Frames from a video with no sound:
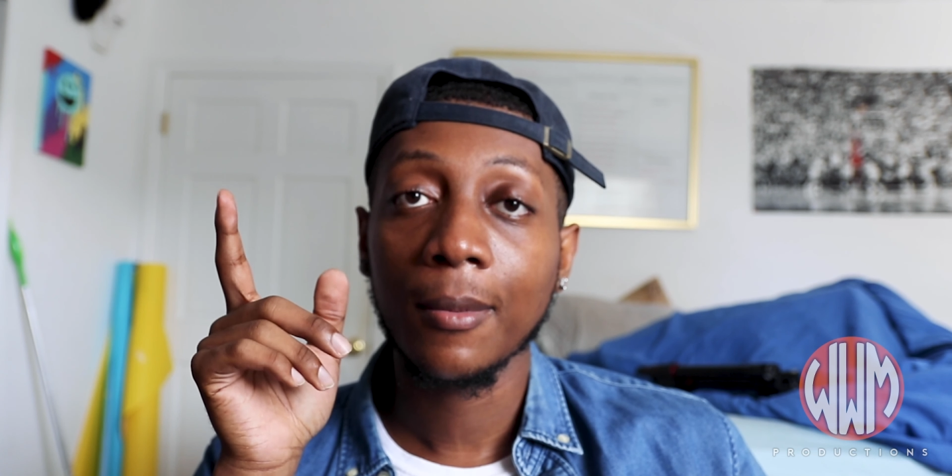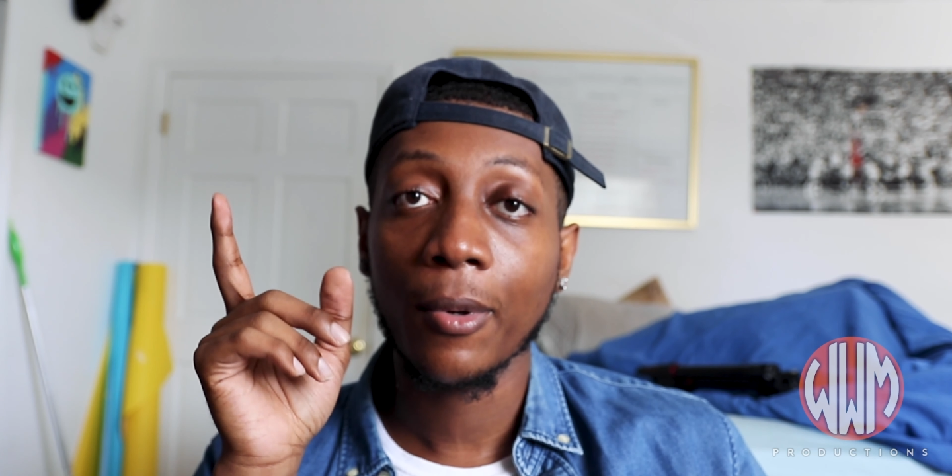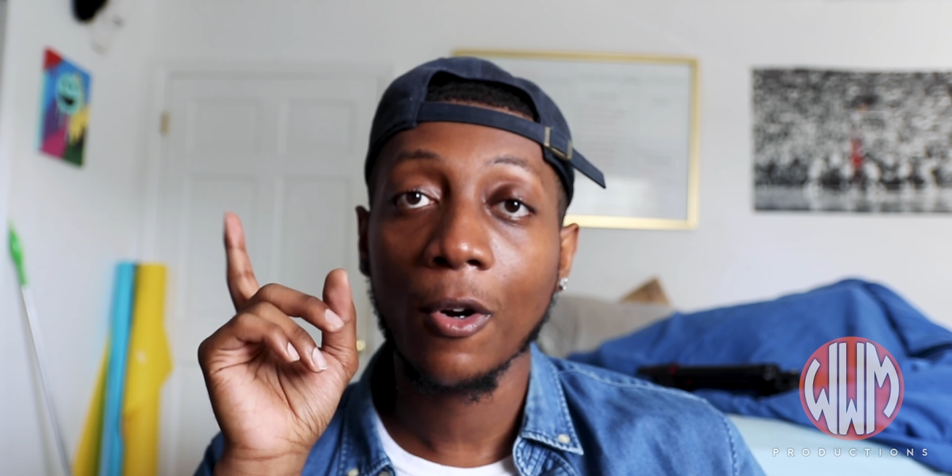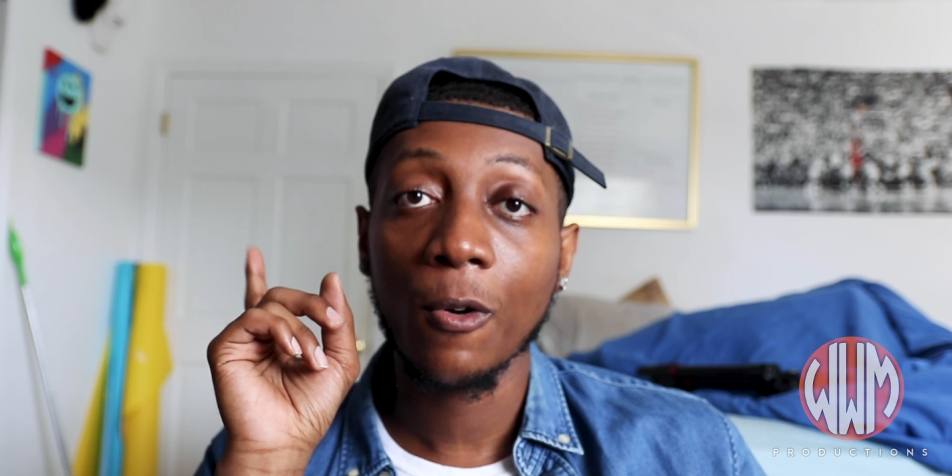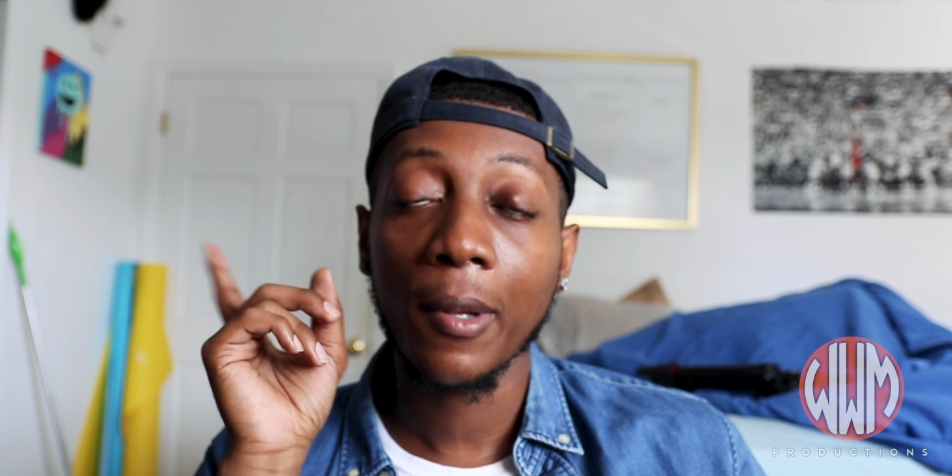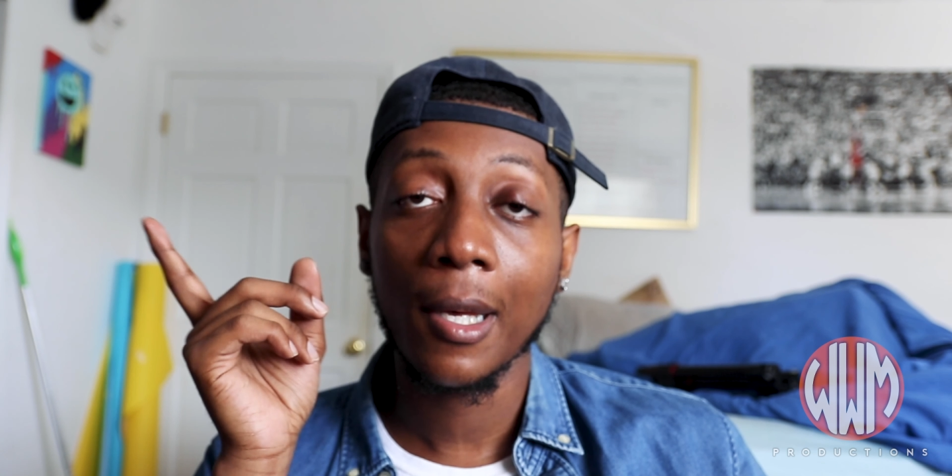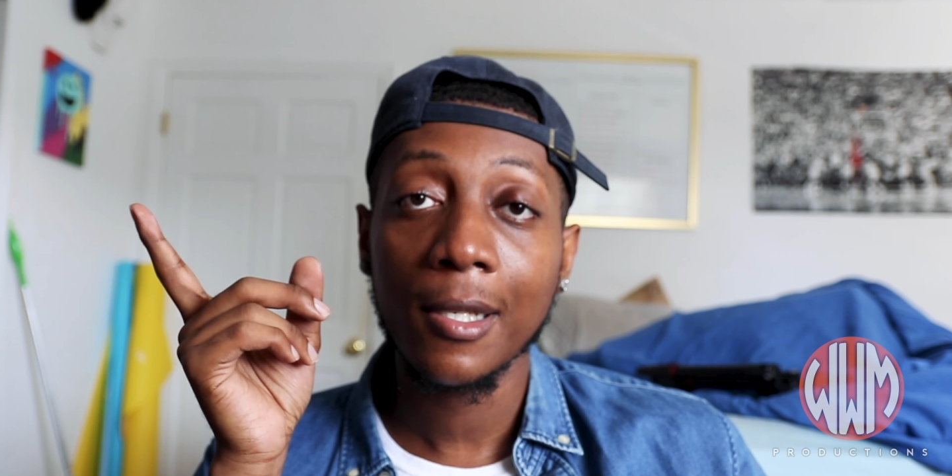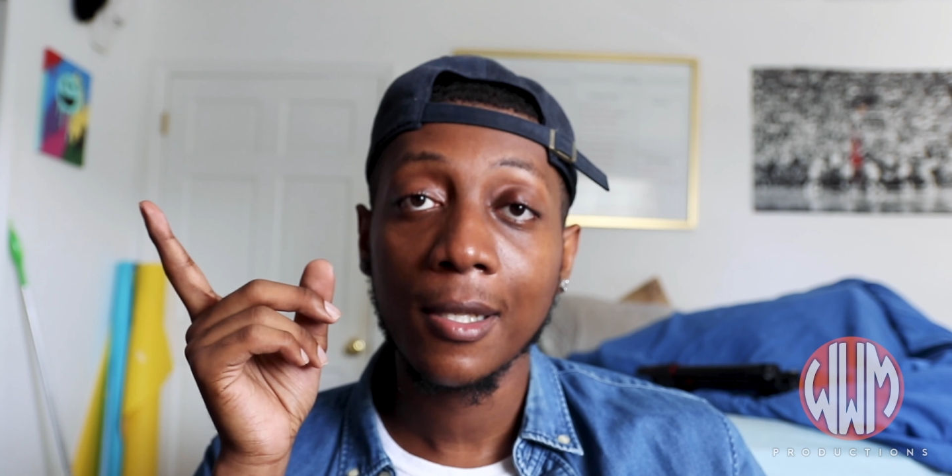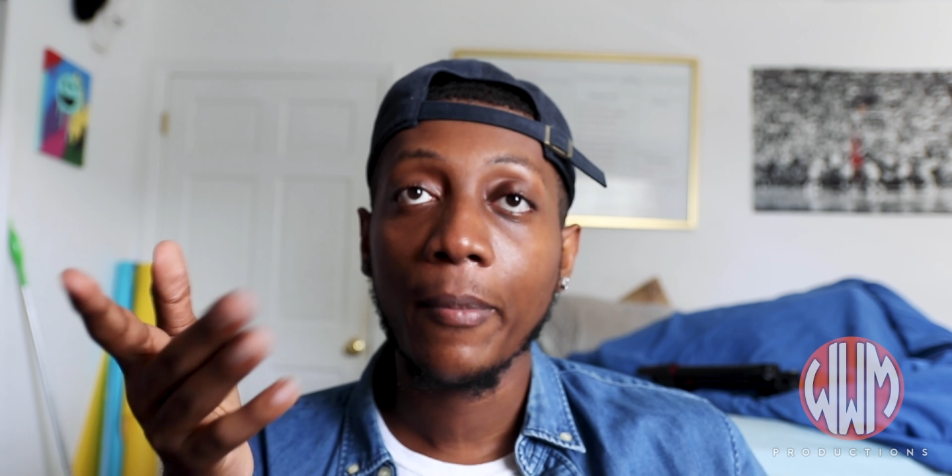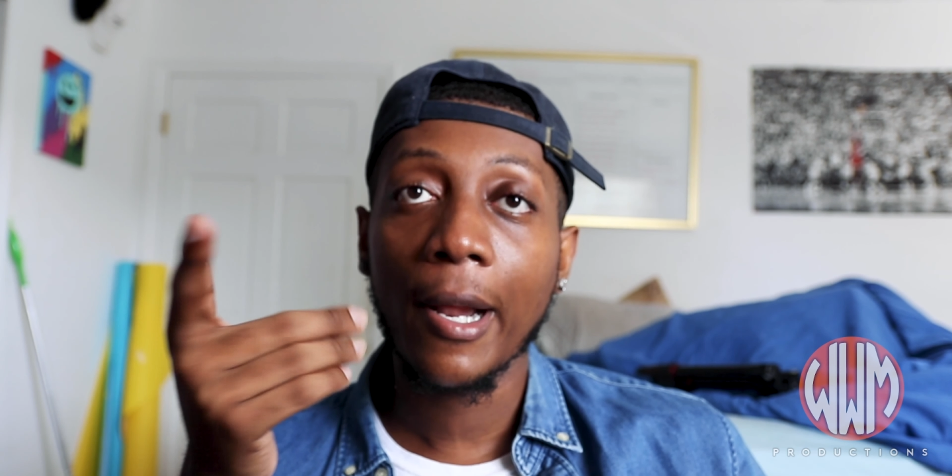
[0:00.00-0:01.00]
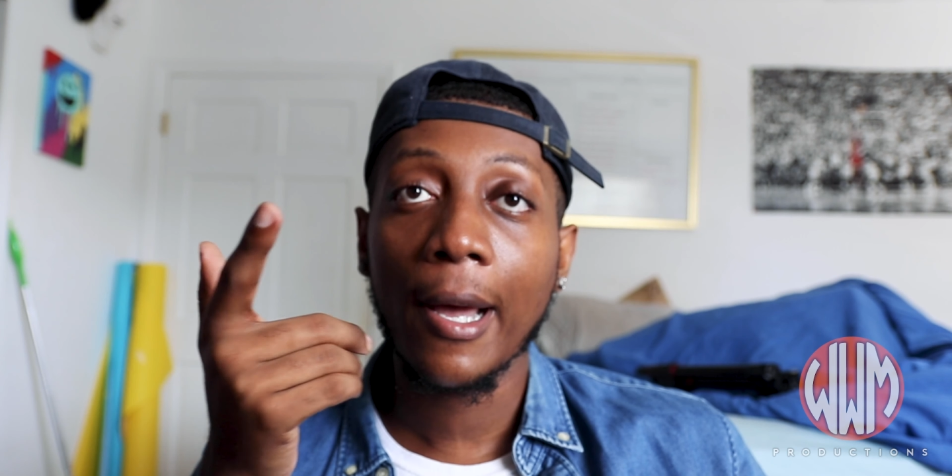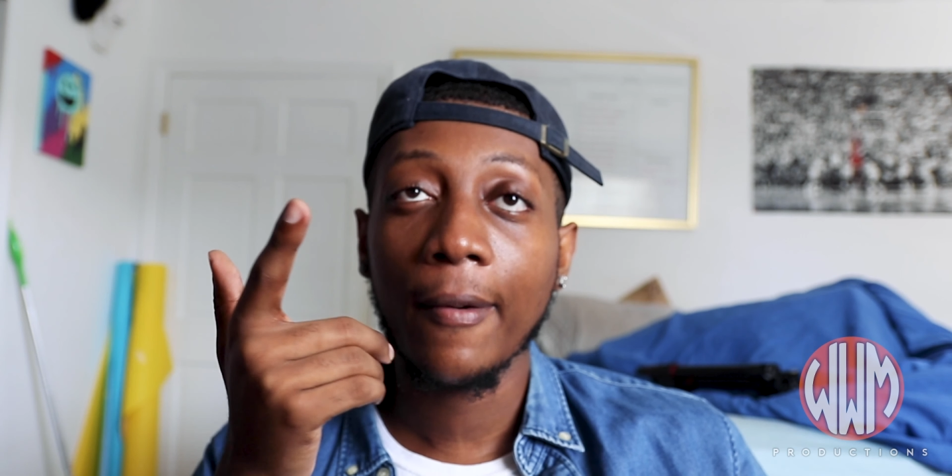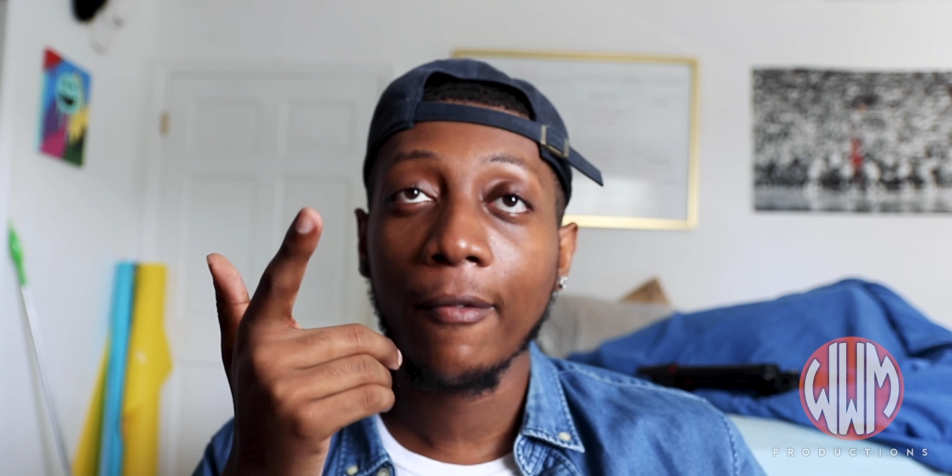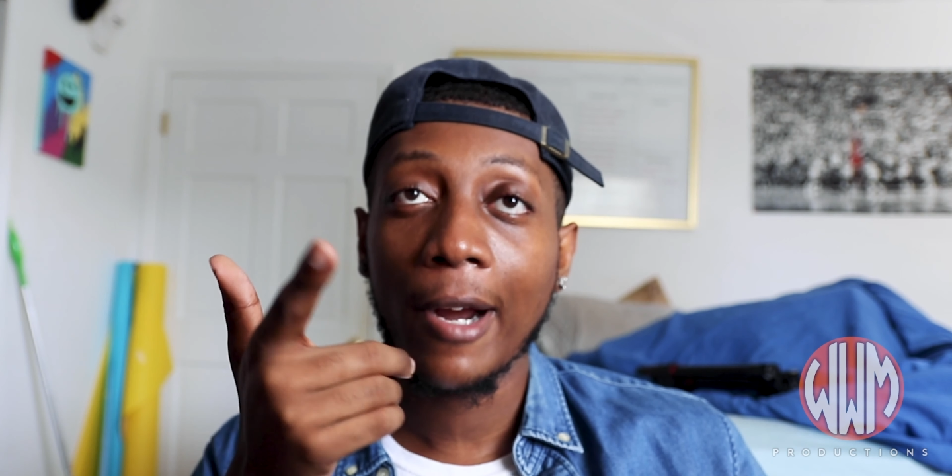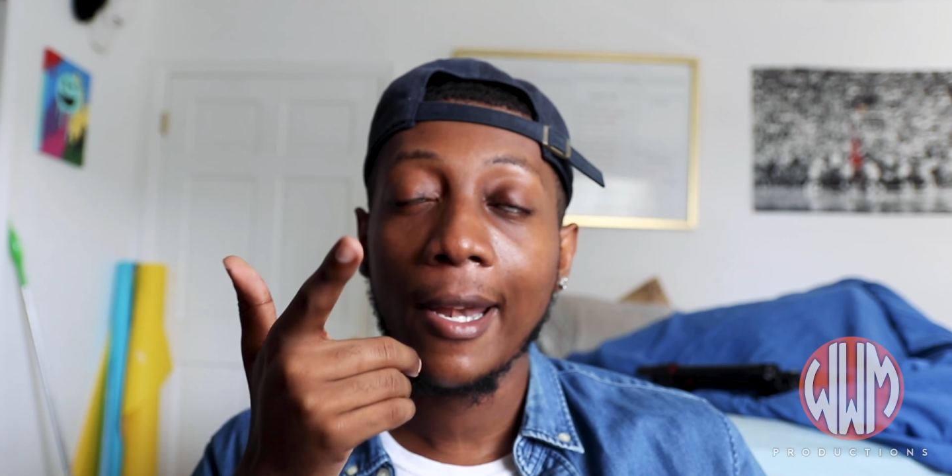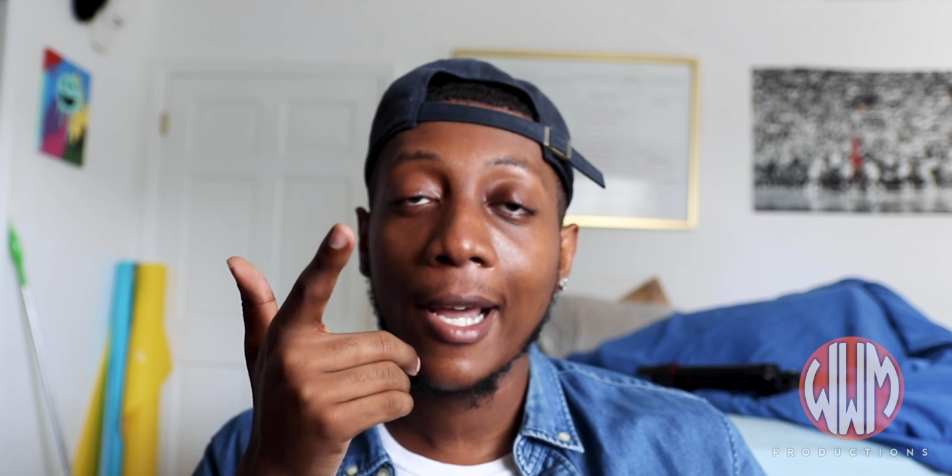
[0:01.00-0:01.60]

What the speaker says: Pro Plus, but right